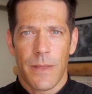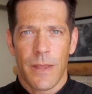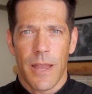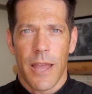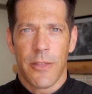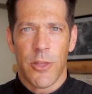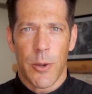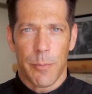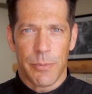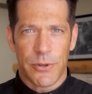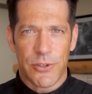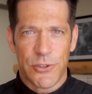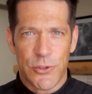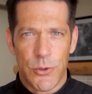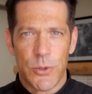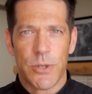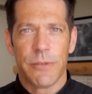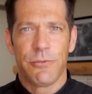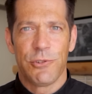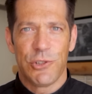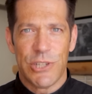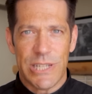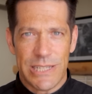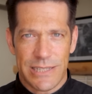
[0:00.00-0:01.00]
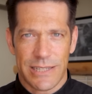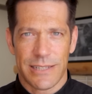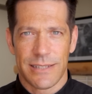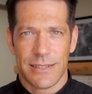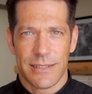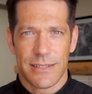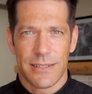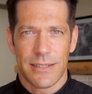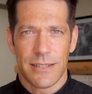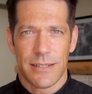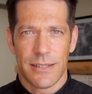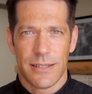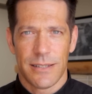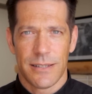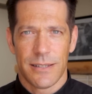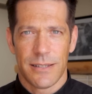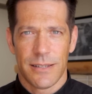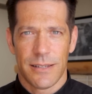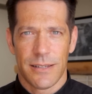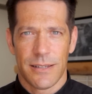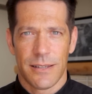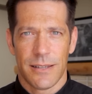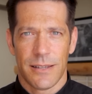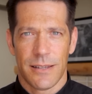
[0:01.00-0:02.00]
in their pursuit of Jesus,
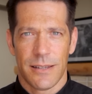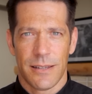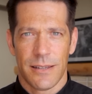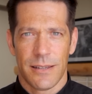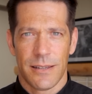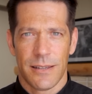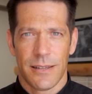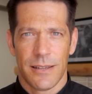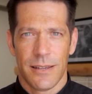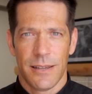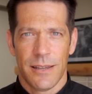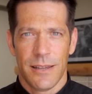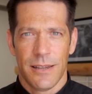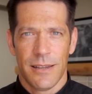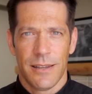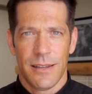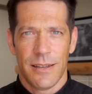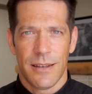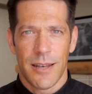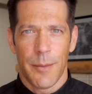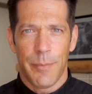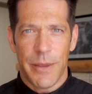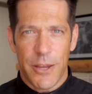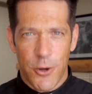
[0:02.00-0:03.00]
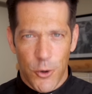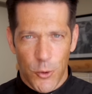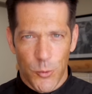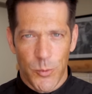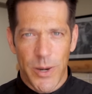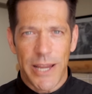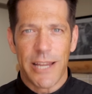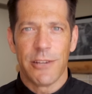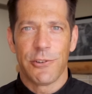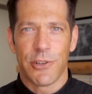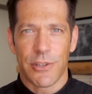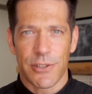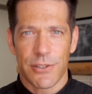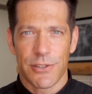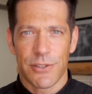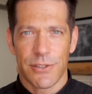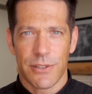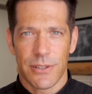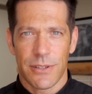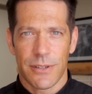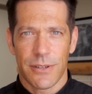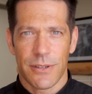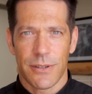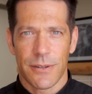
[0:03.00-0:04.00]
to be courageous,
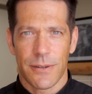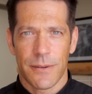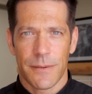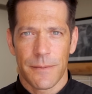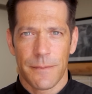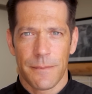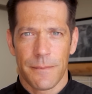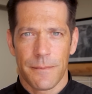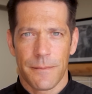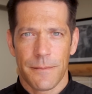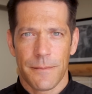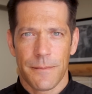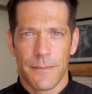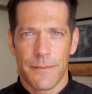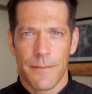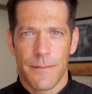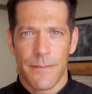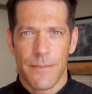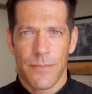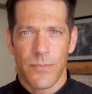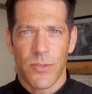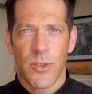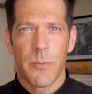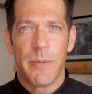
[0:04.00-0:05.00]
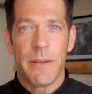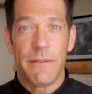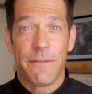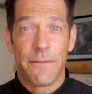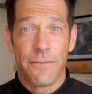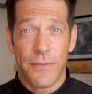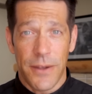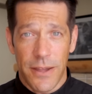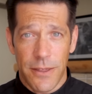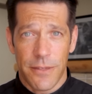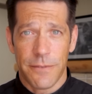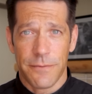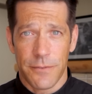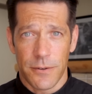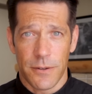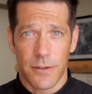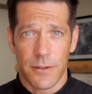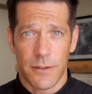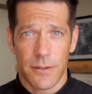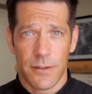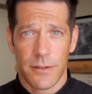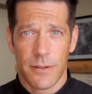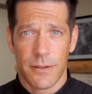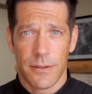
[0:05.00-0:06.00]
to be faithful,
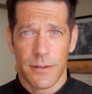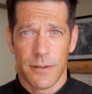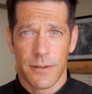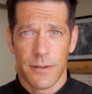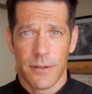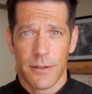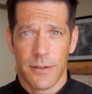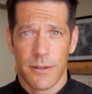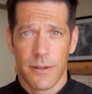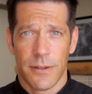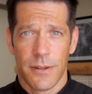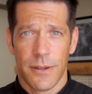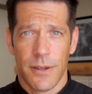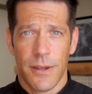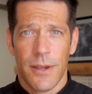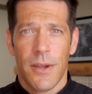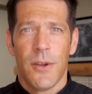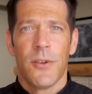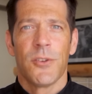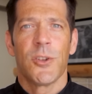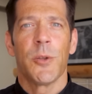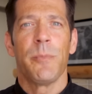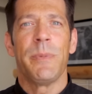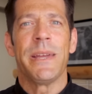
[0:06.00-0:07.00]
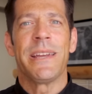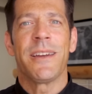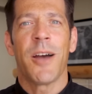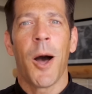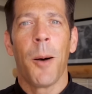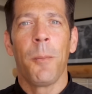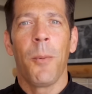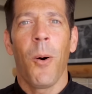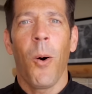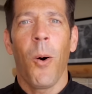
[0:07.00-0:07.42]
to become